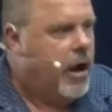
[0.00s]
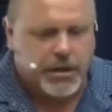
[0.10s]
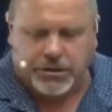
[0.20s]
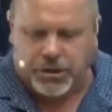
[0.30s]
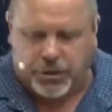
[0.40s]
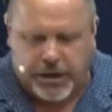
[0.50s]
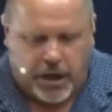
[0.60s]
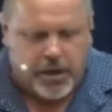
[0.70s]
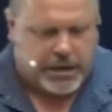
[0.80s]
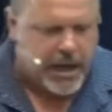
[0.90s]
I used to think,
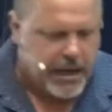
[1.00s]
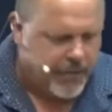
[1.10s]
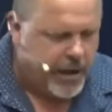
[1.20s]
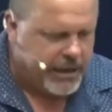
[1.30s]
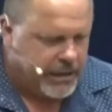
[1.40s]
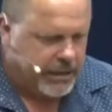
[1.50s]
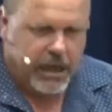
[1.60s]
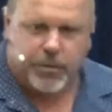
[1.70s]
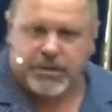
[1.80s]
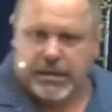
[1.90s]
okay, if I get
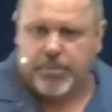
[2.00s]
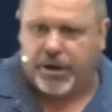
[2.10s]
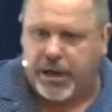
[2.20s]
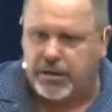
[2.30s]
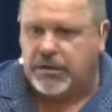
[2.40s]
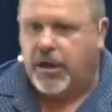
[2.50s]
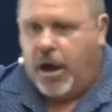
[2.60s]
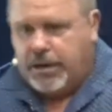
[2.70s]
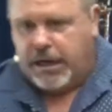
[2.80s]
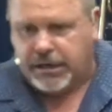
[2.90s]
together with somebody else,
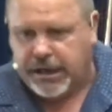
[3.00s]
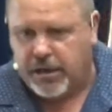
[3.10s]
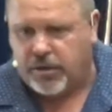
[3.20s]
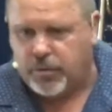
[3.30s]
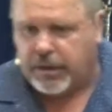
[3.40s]
I'll get together and